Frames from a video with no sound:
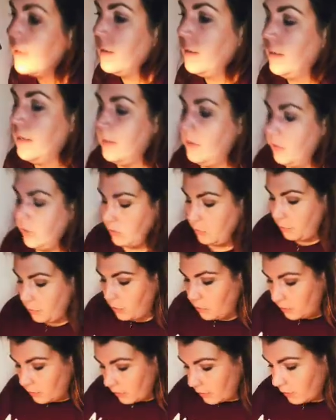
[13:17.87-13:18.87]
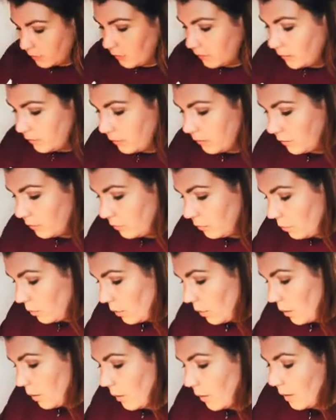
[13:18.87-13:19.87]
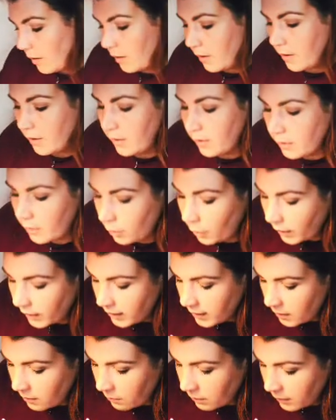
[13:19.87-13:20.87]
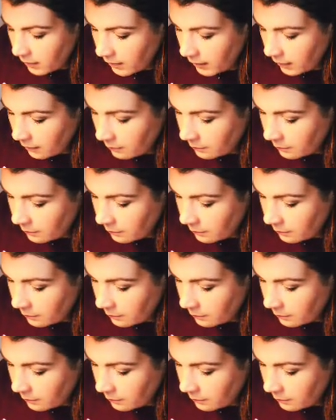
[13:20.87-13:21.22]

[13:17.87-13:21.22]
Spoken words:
distribute the glue quite evenly